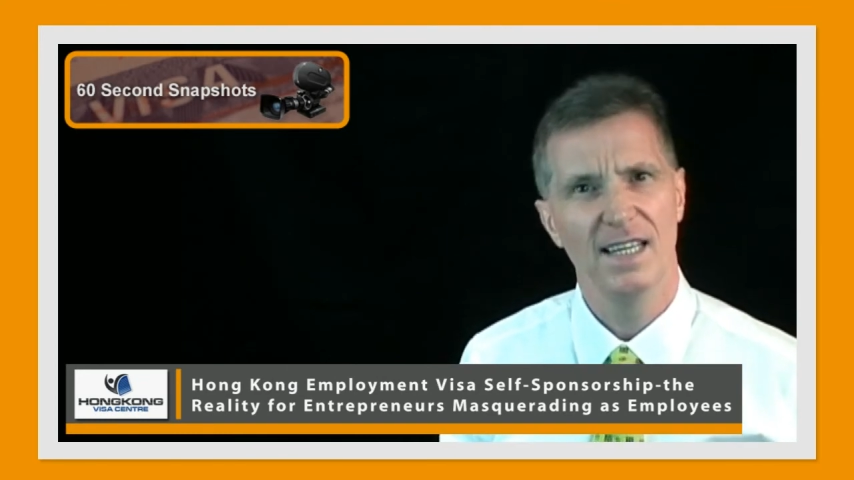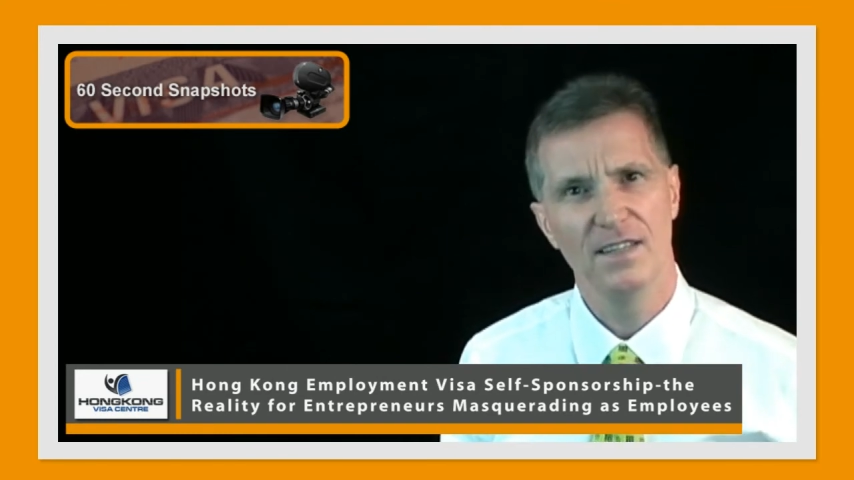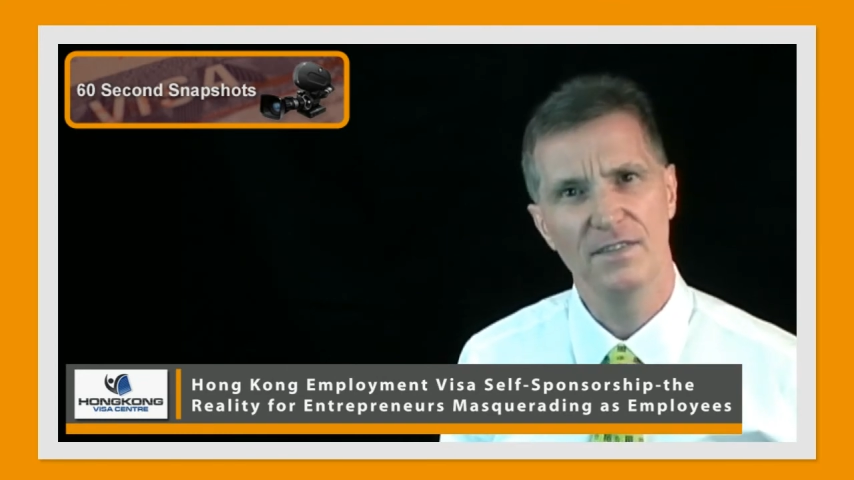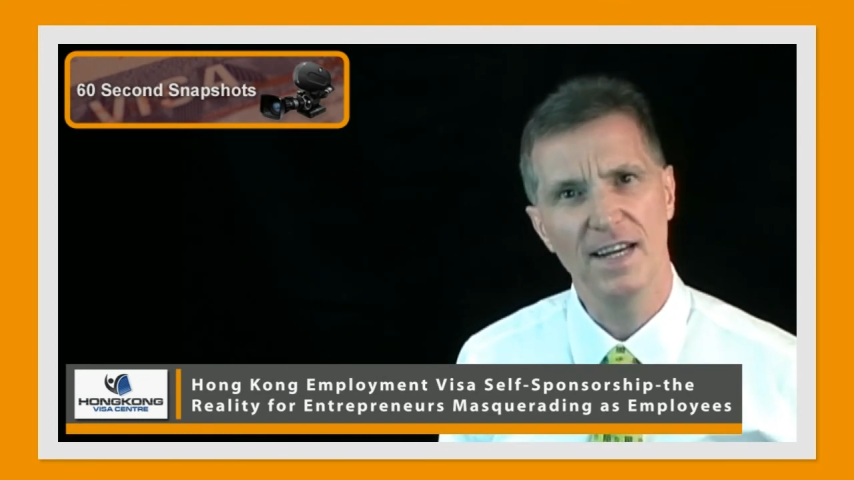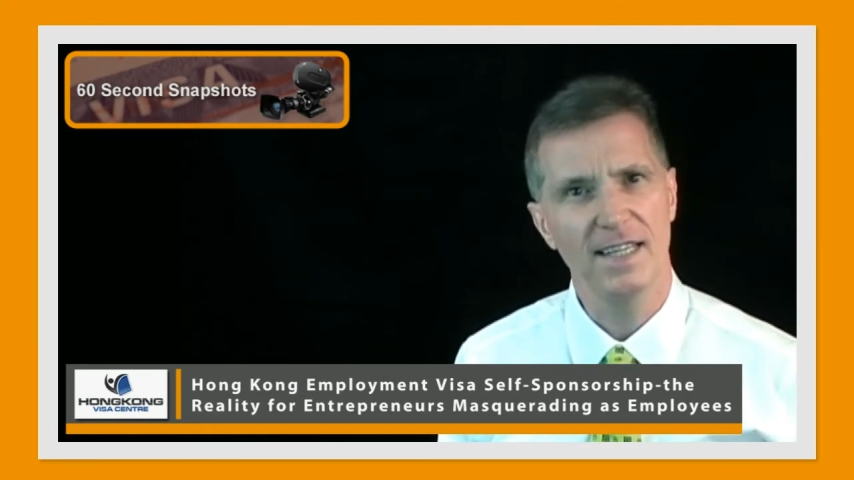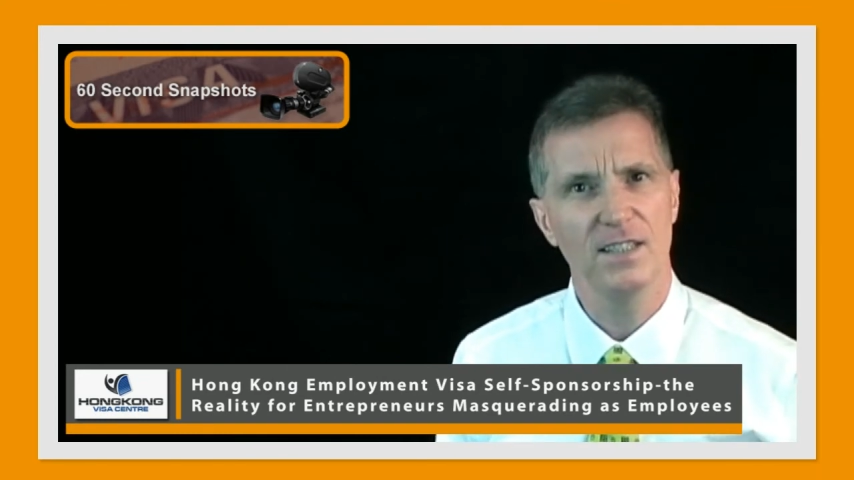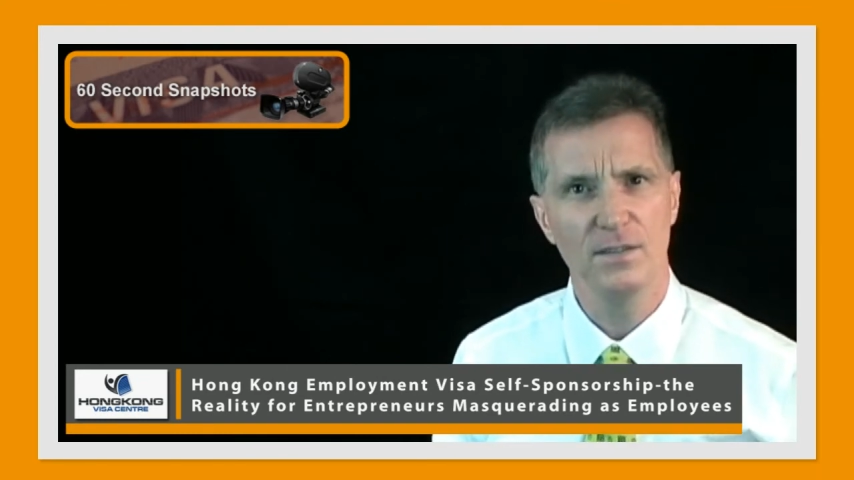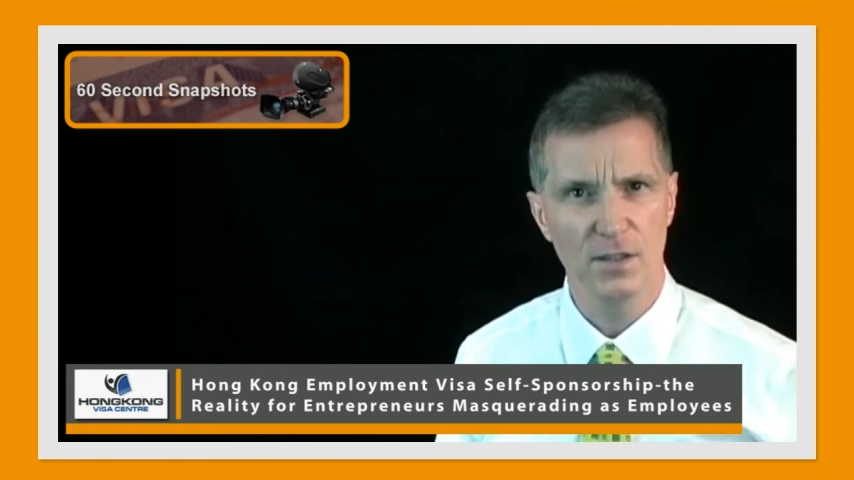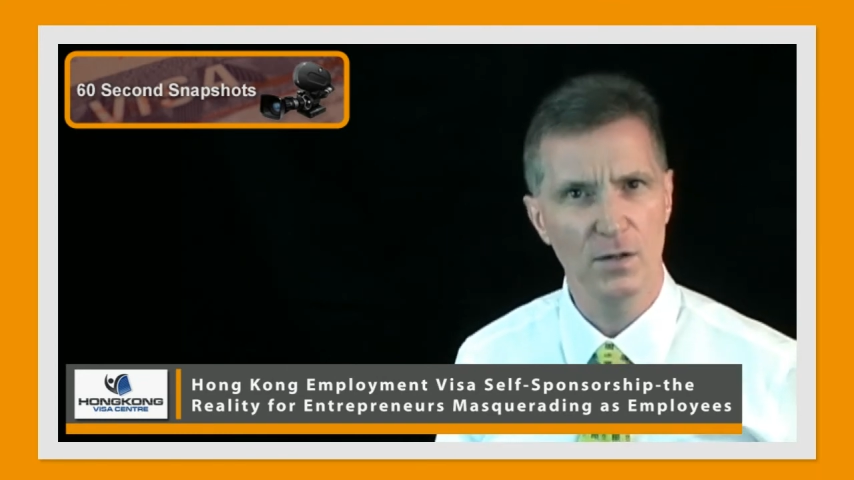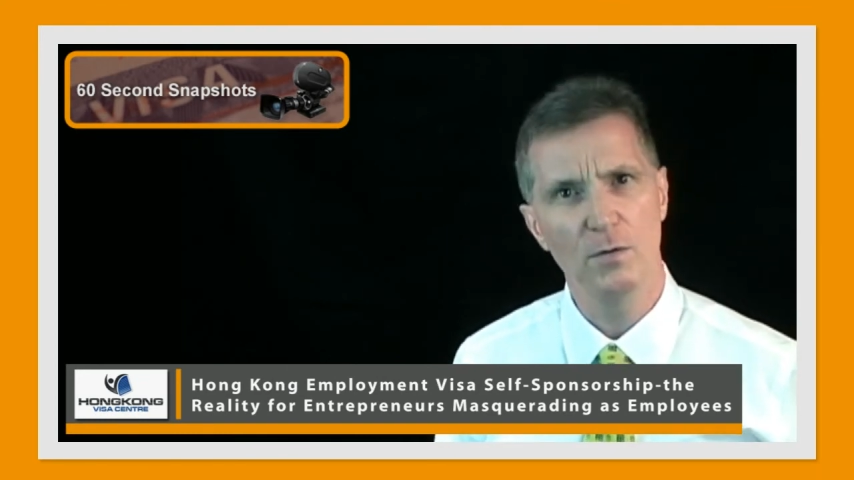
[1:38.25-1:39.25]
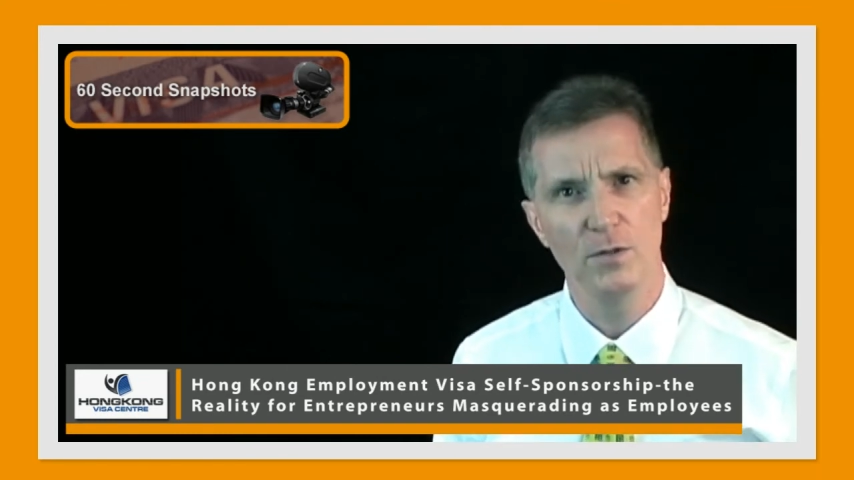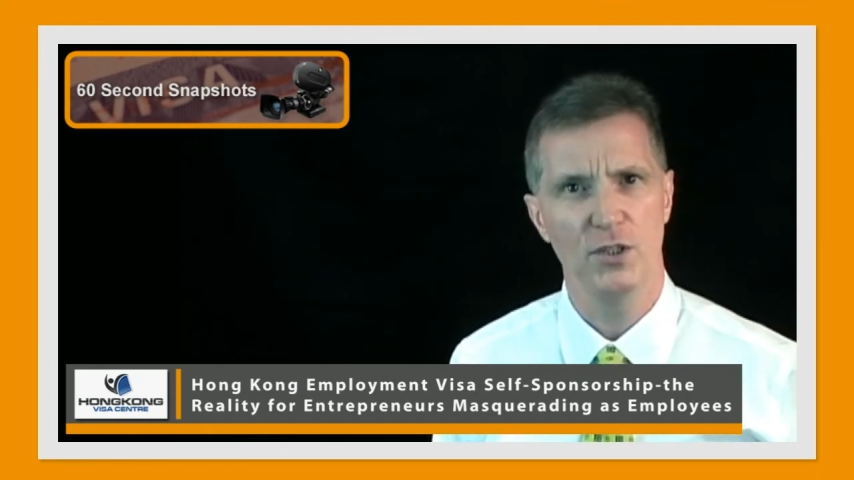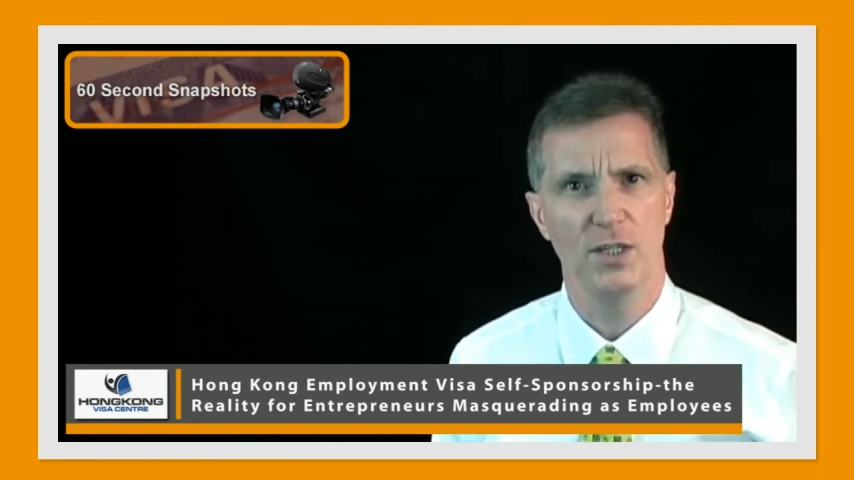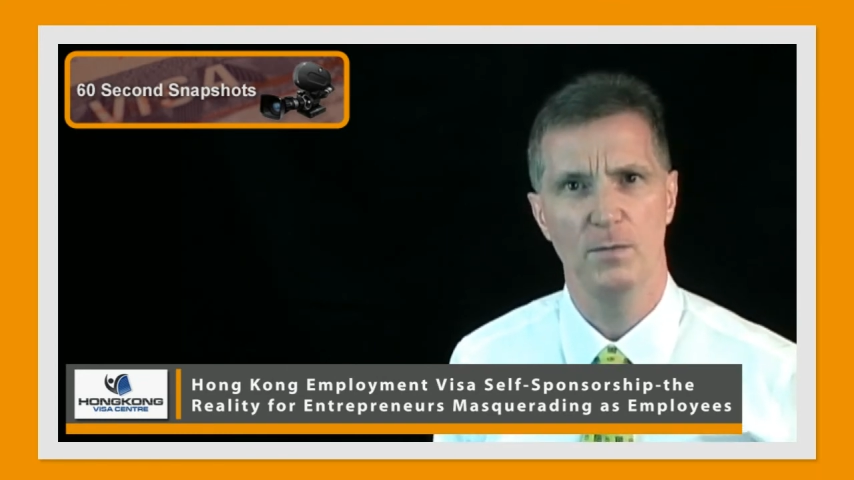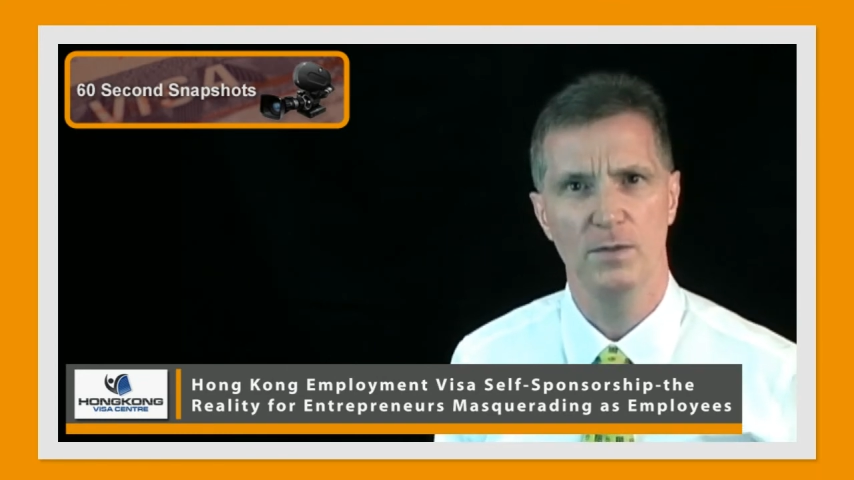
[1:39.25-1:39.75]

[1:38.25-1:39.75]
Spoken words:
the fact of your ownership